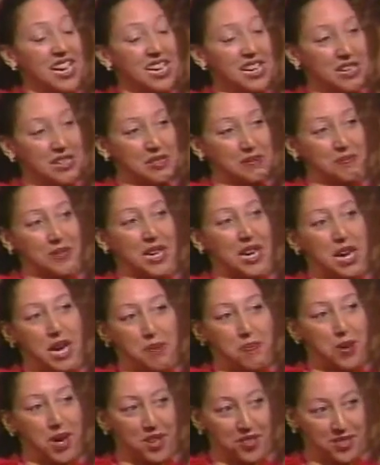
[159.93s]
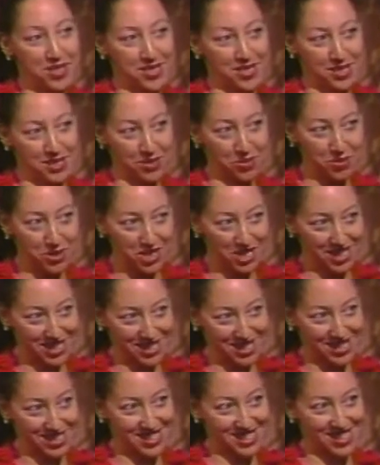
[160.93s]
um, a hypothesis, which
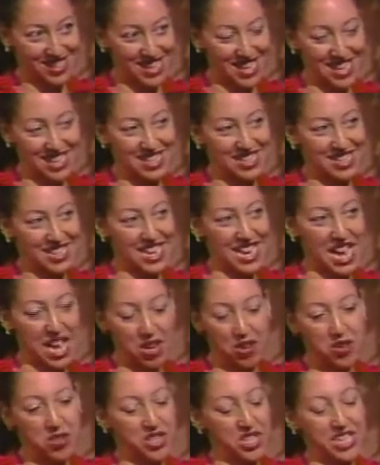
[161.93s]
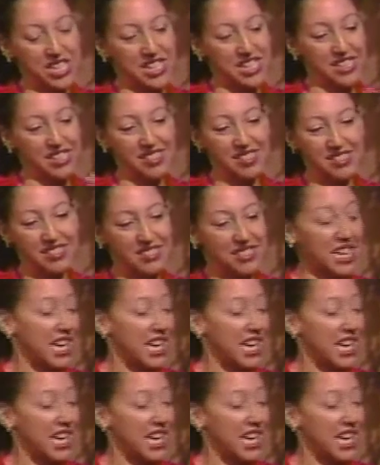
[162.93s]
is that energy,